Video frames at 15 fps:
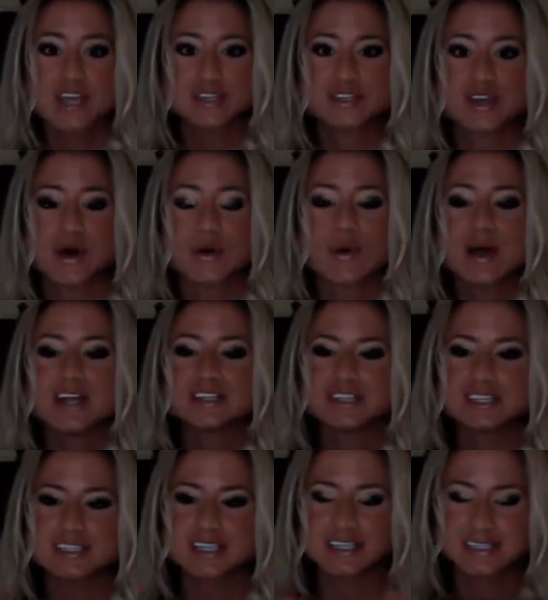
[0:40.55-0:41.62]
So
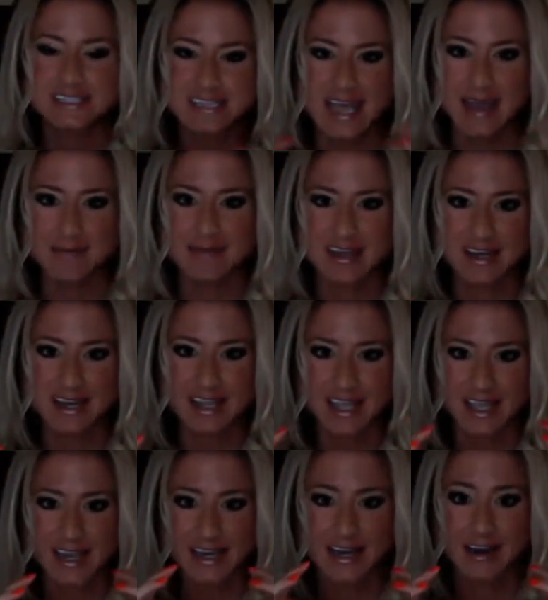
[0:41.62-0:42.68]
just the statement
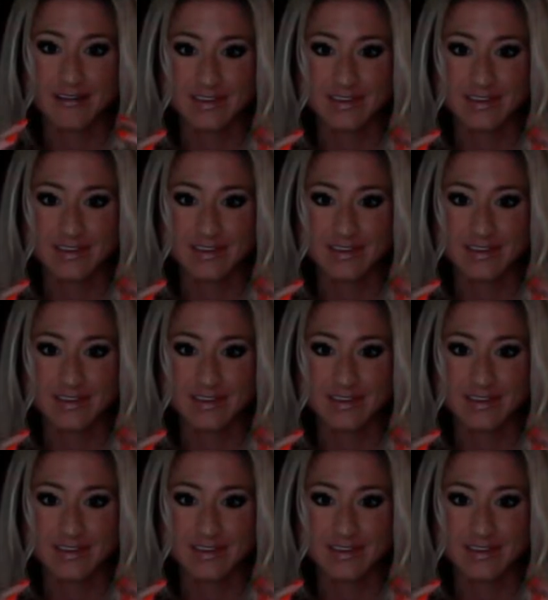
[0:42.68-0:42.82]
in and